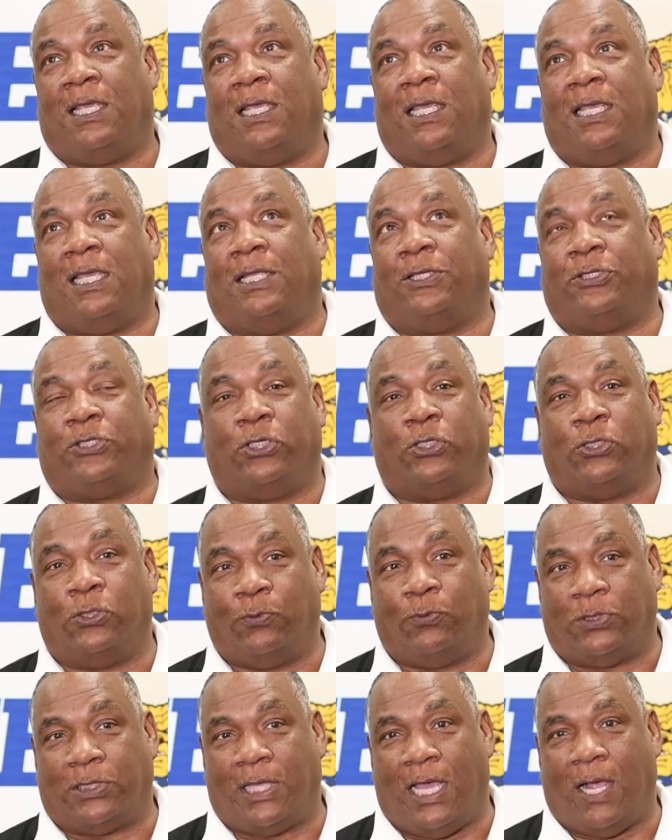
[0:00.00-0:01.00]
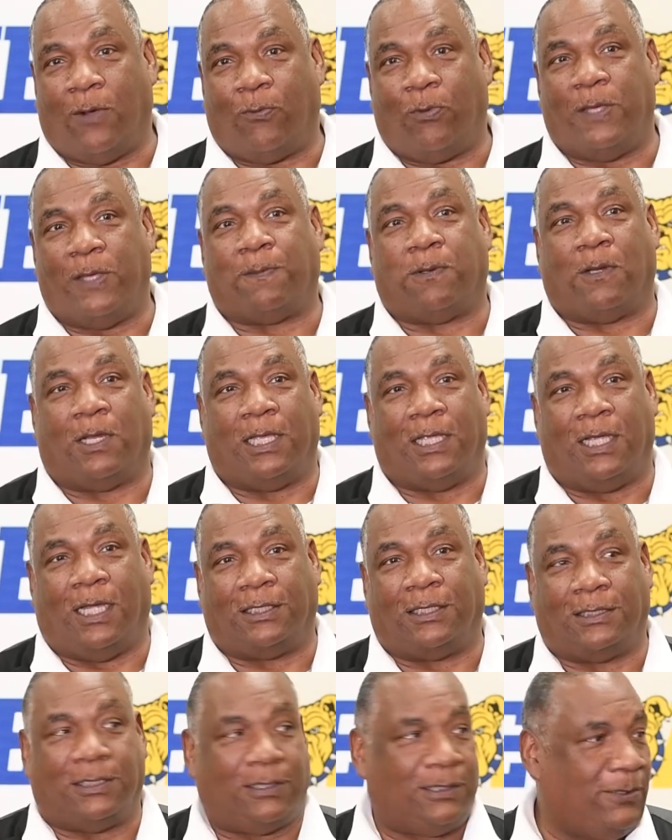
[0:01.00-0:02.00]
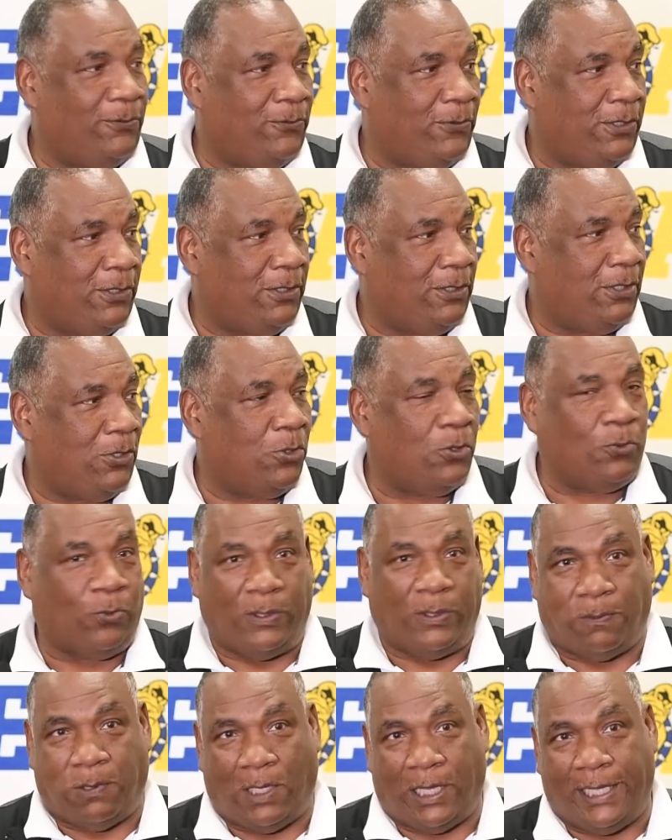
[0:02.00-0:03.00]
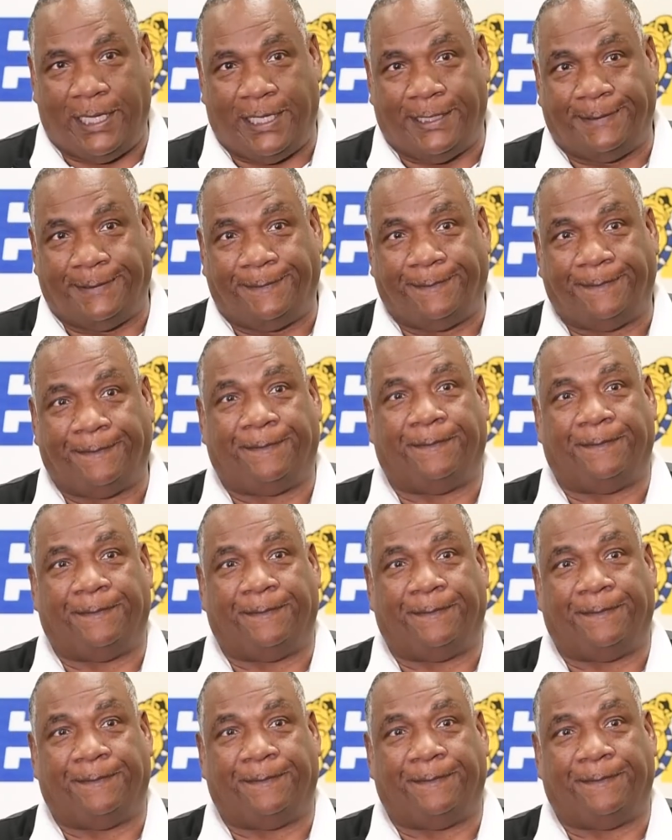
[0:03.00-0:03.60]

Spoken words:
in tune with how we play other than who we playing.